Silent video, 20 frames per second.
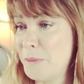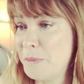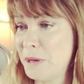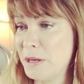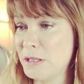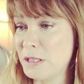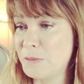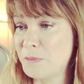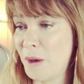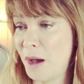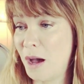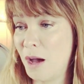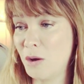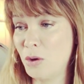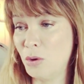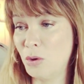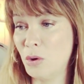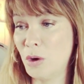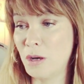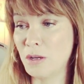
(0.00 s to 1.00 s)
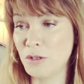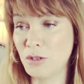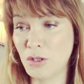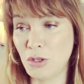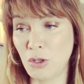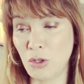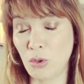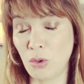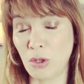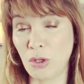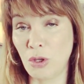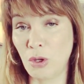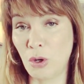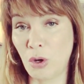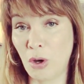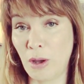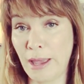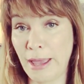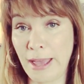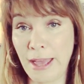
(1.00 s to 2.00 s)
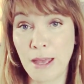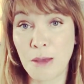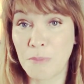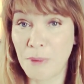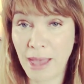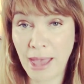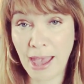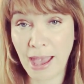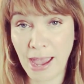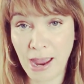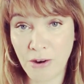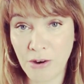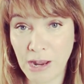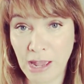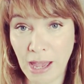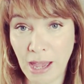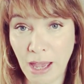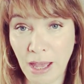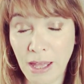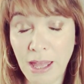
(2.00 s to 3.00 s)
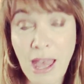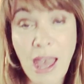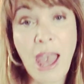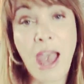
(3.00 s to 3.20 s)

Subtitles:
a bit of sparkle to your hip area.